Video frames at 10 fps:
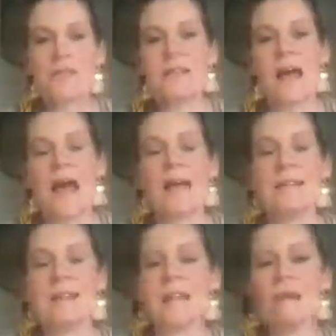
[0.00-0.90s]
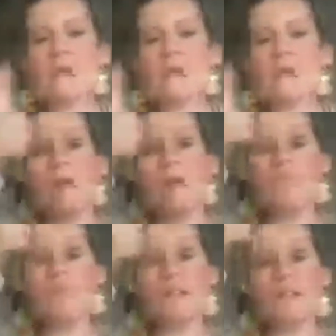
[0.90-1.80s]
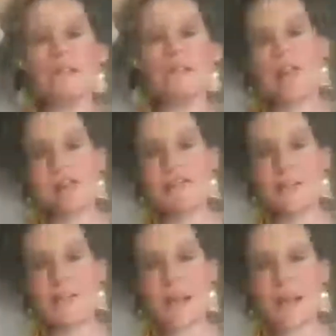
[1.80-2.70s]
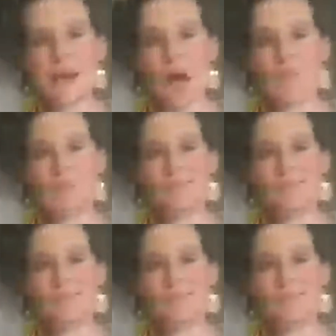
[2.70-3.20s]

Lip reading: Is that as he reaches his stick